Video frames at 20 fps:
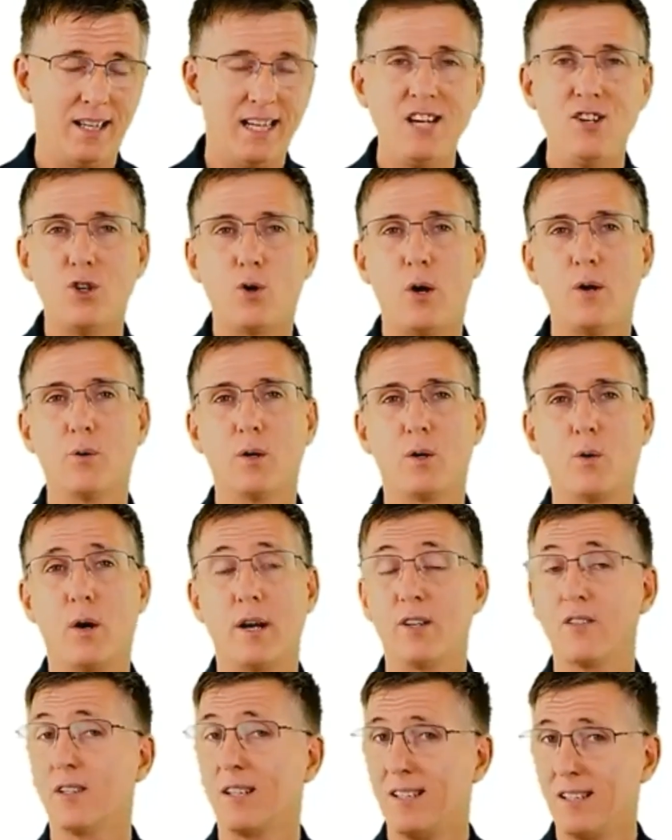Each coin
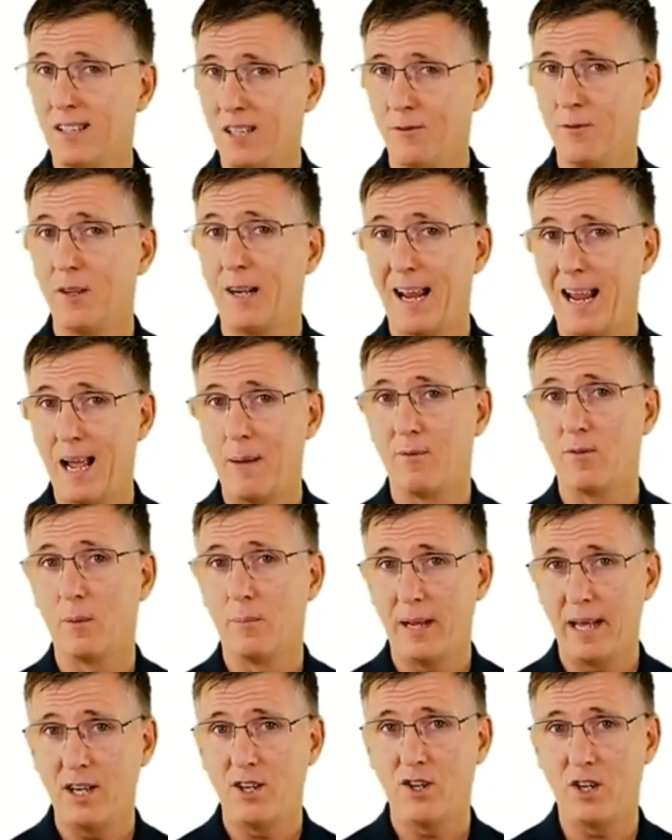requires a different app
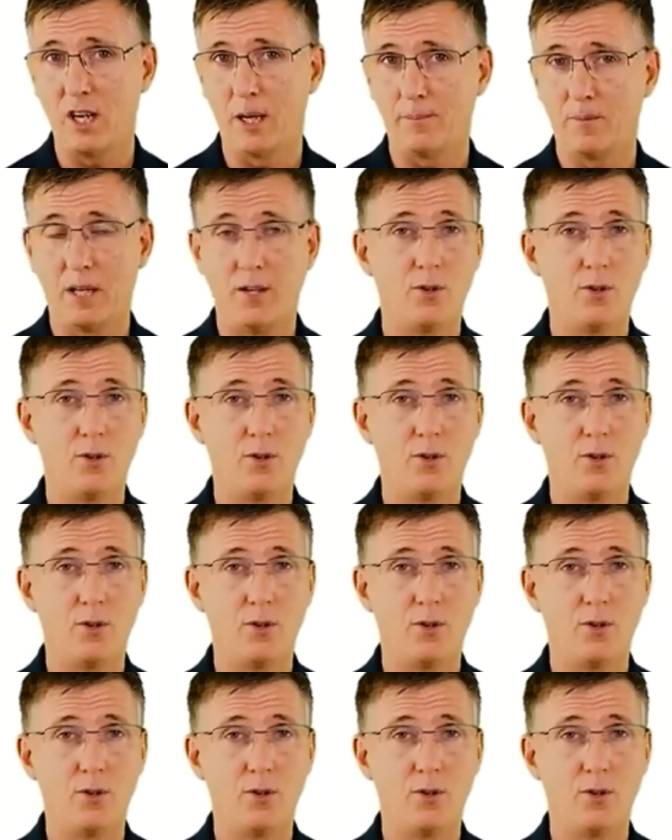for managing it,